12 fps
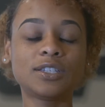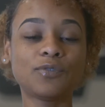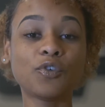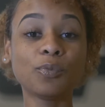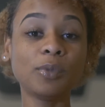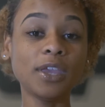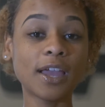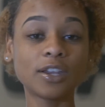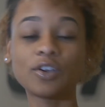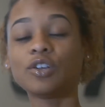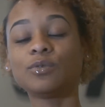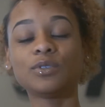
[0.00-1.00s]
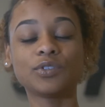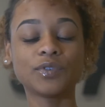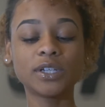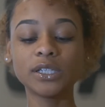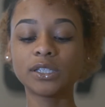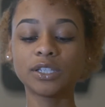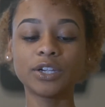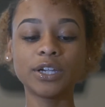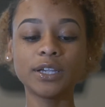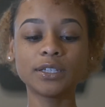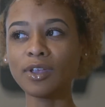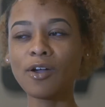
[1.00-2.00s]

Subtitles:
for me, I thought it was really serious.